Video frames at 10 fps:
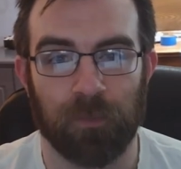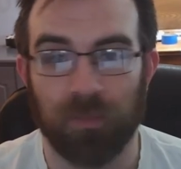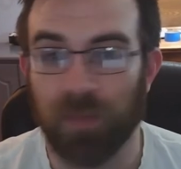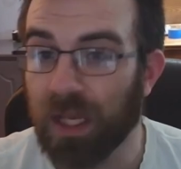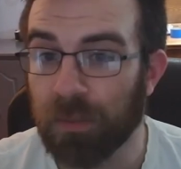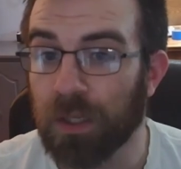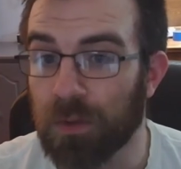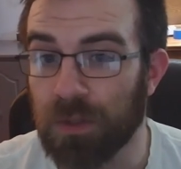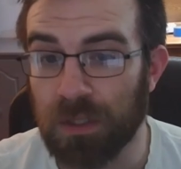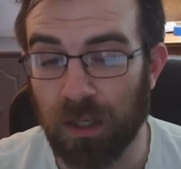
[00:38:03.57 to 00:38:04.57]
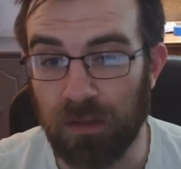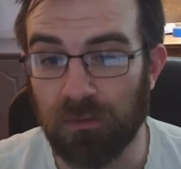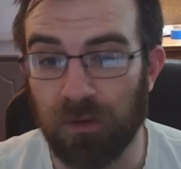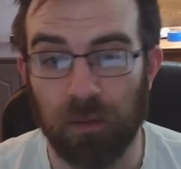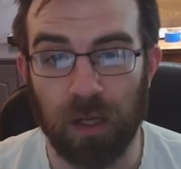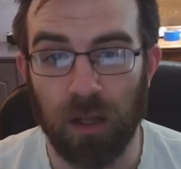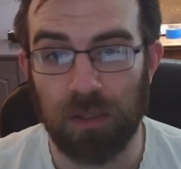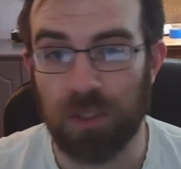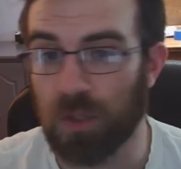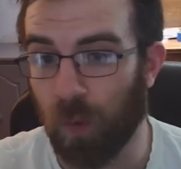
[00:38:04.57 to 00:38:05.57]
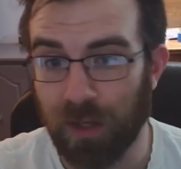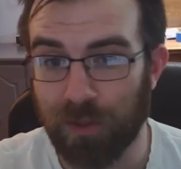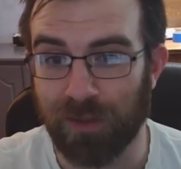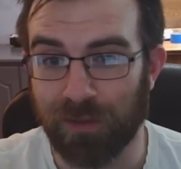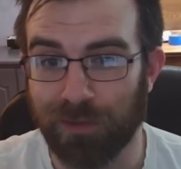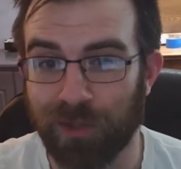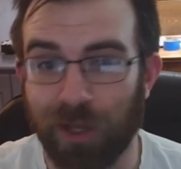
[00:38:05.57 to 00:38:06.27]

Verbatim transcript: Anybody who's studied pharmacology watching this